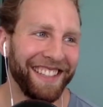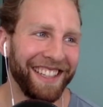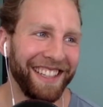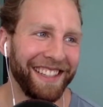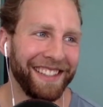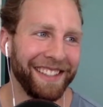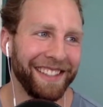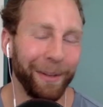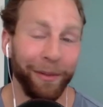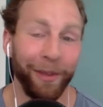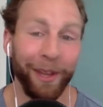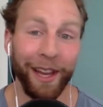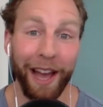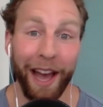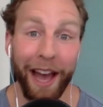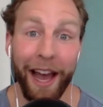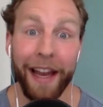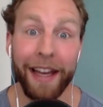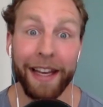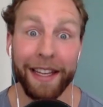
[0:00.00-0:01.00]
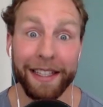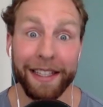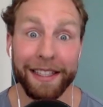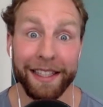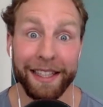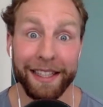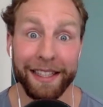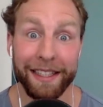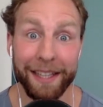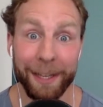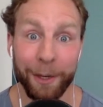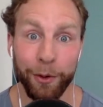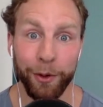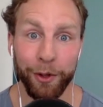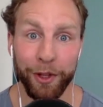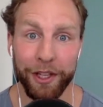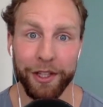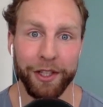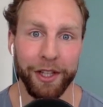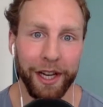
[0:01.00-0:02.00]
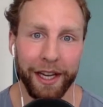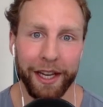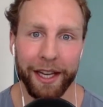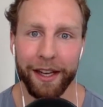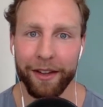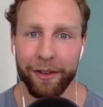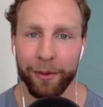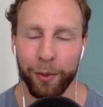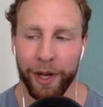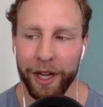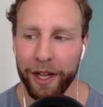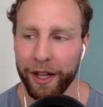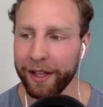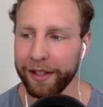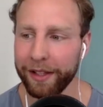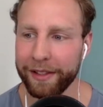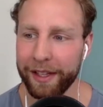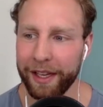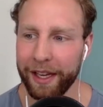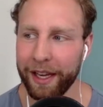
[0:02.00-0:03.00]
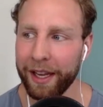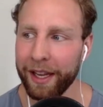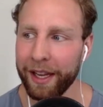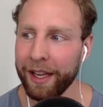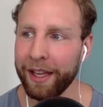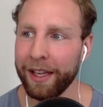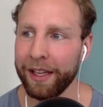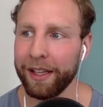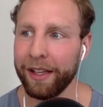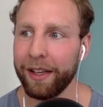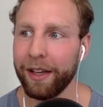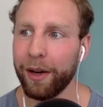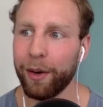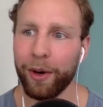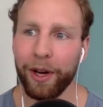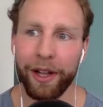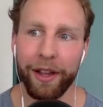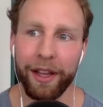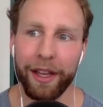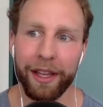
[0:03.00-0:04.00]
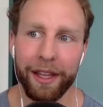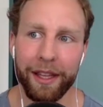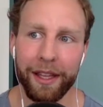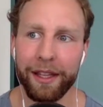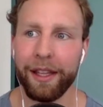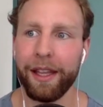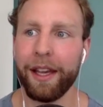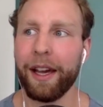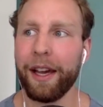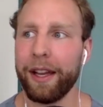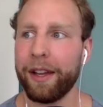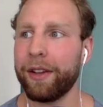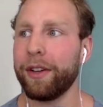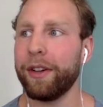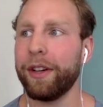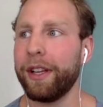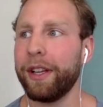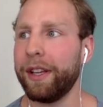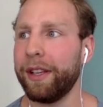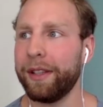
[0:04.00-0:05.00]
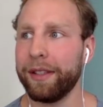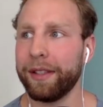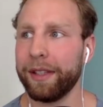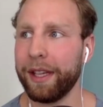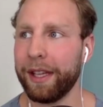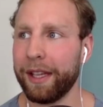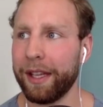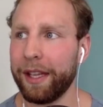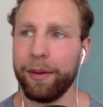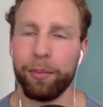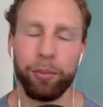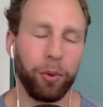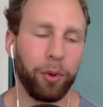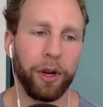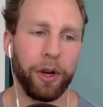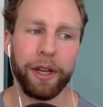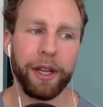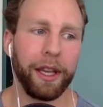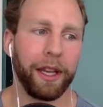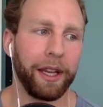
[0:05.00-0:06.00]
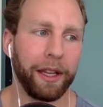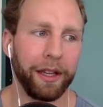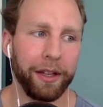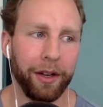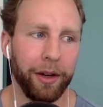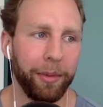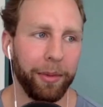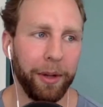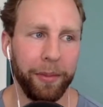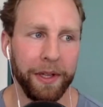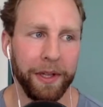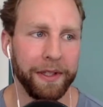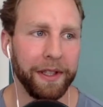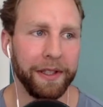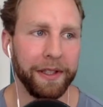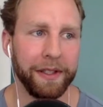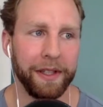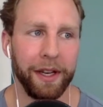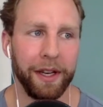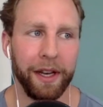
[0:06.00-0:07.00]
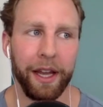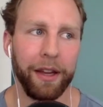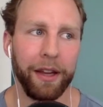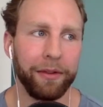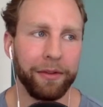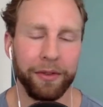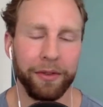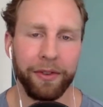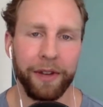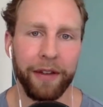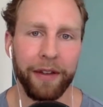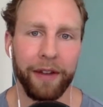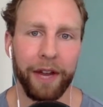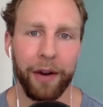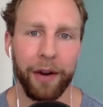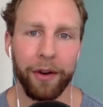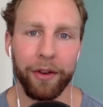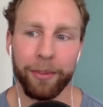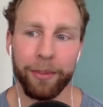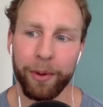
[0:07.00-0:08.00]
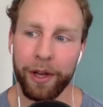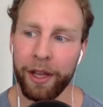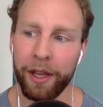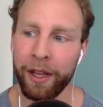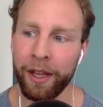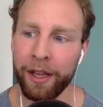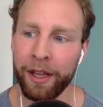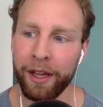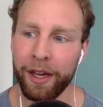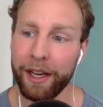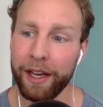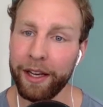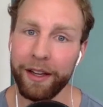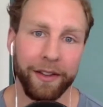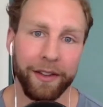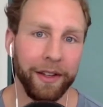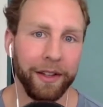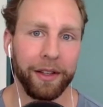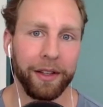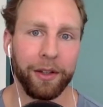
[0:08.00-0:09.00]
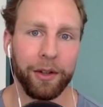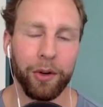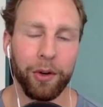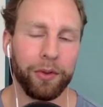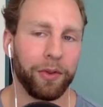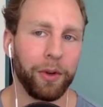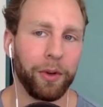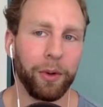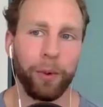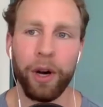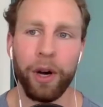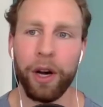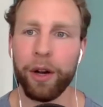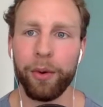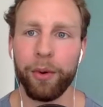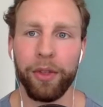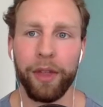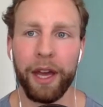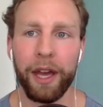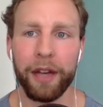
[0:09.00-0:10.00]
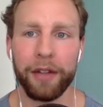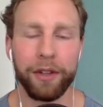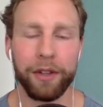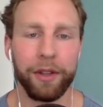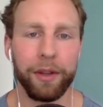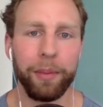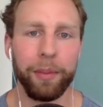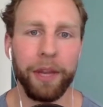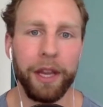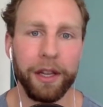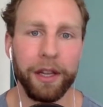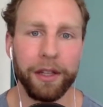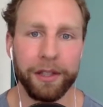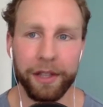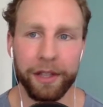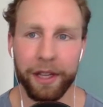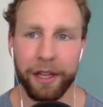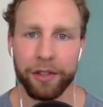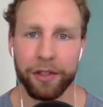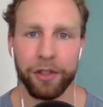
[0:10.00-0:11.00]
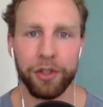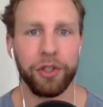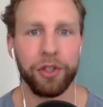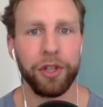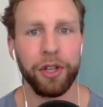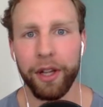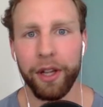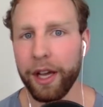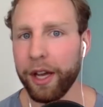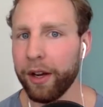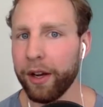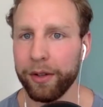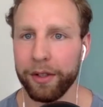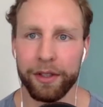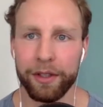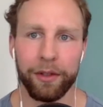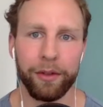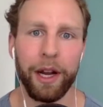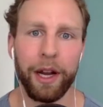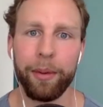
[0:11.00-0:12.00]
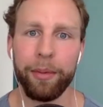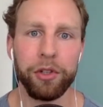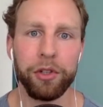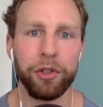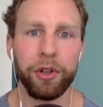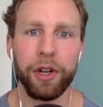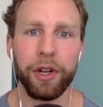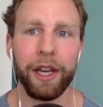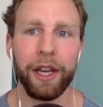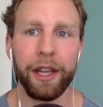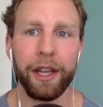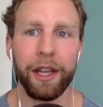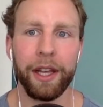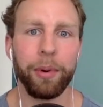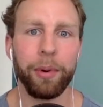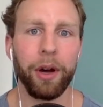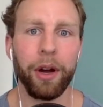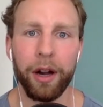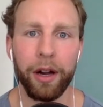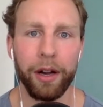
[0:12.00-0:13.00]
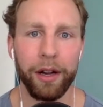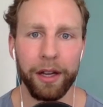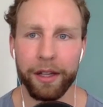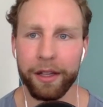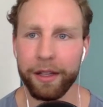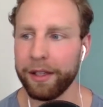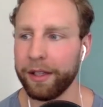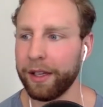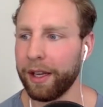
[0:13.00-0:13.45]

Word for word: something I need to continually check in as well and say, you know what, like, I could like keep working on my business tonight for 5 hours, but I need to go for a walk with Ash on the beach and like just chill out and grab a drink at the bar and